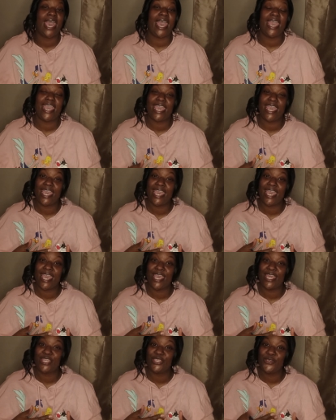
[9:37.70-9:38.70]

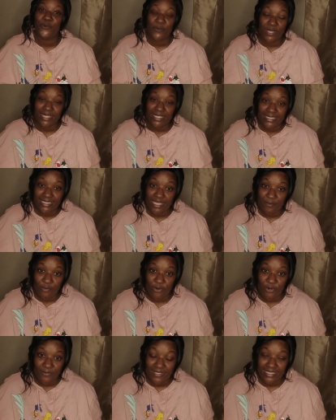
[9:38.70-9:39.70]
and you want to see
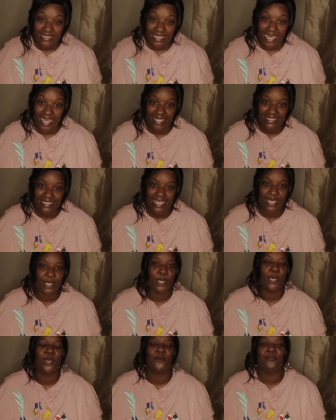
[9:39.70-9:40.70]
more of this content,
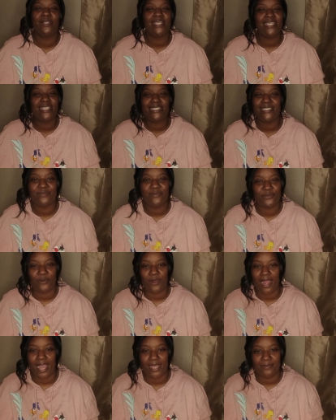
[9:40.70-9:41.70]
please
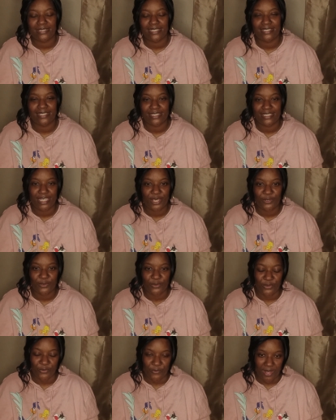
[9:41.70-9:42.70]
subscribe to the channel,
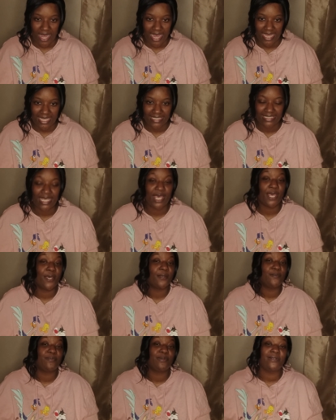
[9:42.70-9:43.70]
you guys.
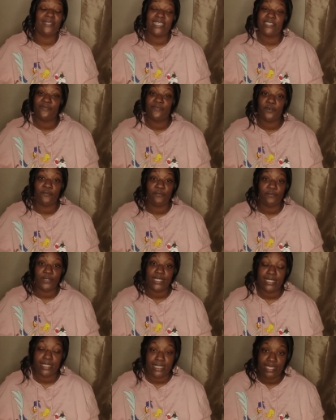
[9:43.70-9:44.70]
Please feel free
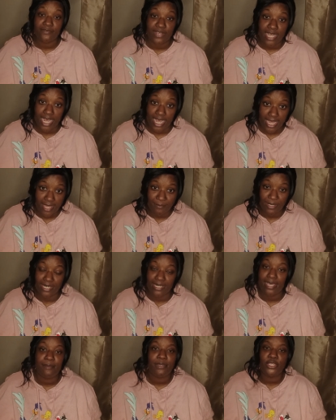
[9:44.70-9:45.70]
to leave a comment.
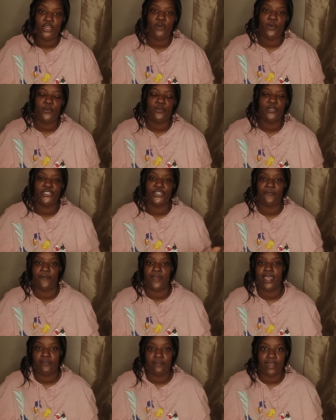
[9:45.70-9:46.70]
Let me know what was your
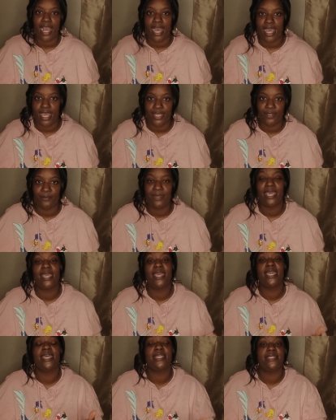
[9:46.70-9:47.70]
favorite item
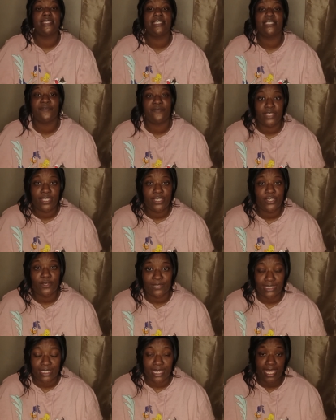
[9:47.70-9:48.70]
in this video
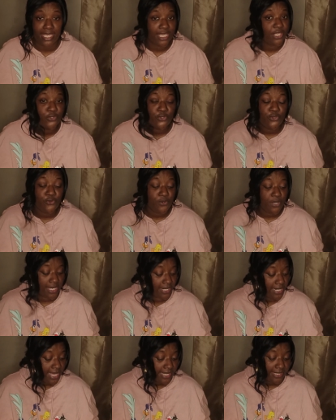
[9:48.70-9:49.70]
today. And do you
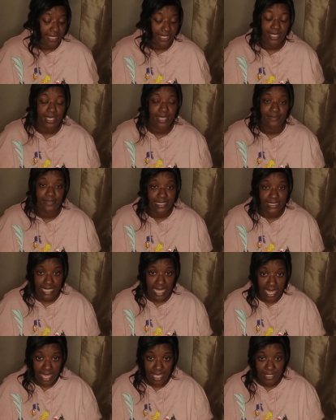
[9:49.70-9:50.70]
collect any of these
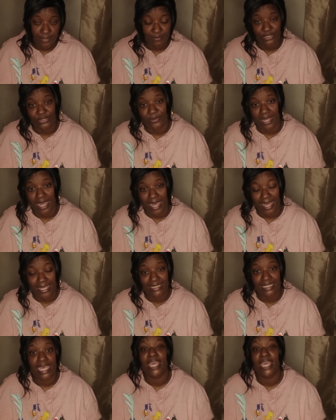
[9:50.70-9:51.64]
items, you guys?